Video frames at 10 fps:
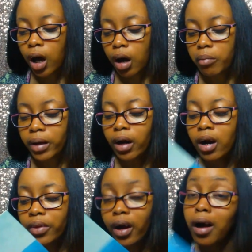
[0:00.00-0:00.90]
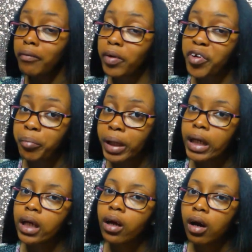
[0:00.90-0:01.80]
Um, they are, they are very
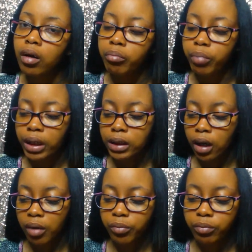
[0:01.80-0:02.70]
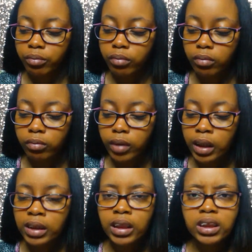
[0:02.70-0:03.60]
meaty, but um,
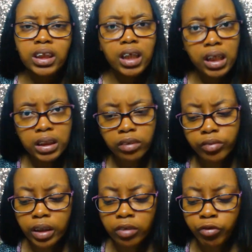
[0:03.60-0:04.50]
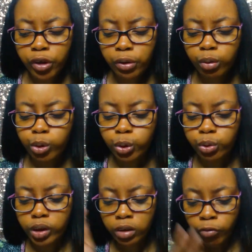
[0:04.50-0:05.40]
it's such an easy read for you
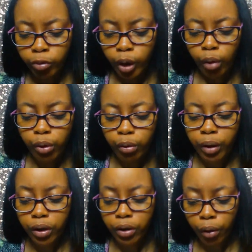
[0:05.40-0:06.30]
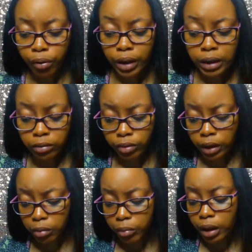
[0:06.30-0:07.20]
to just flow through it, though it's
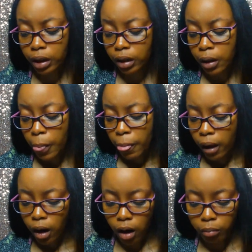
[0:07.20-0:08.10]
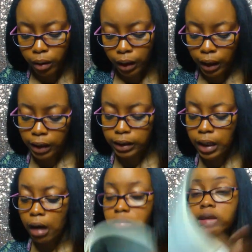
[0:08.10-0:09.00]
really meaty. Um, and like I said, I